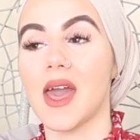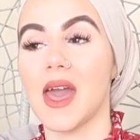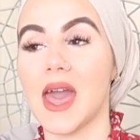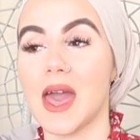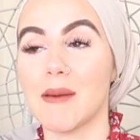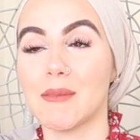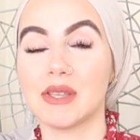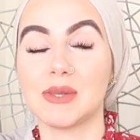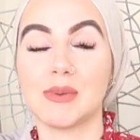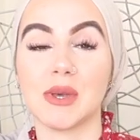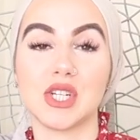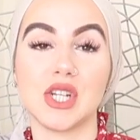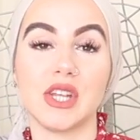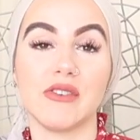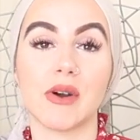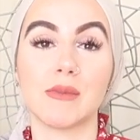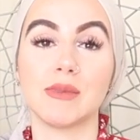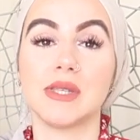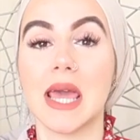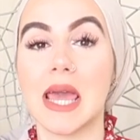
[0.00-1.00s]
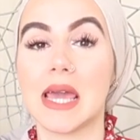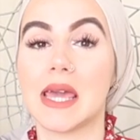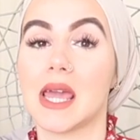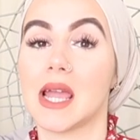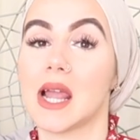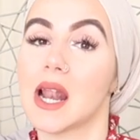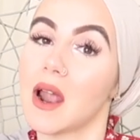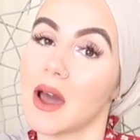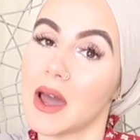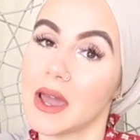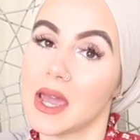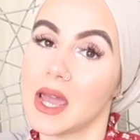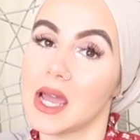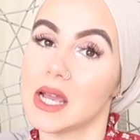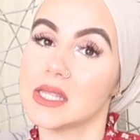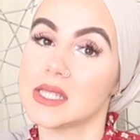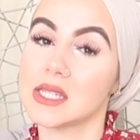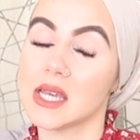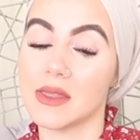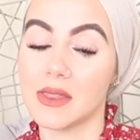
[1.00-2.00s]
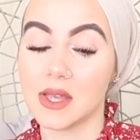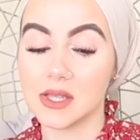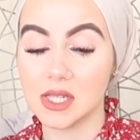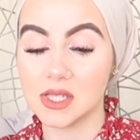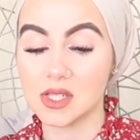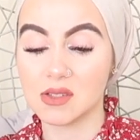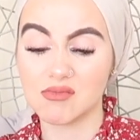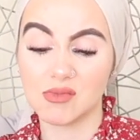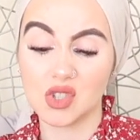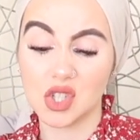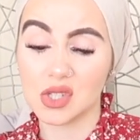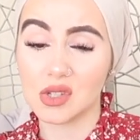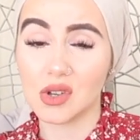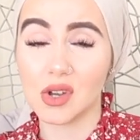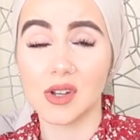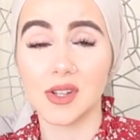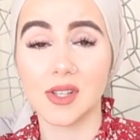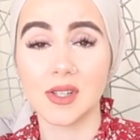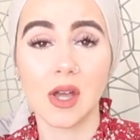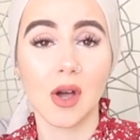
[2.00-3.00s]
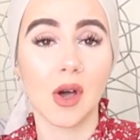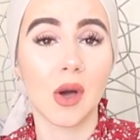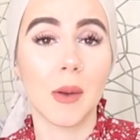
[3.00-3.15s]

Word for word: um especially if i'm taking clients and this is just good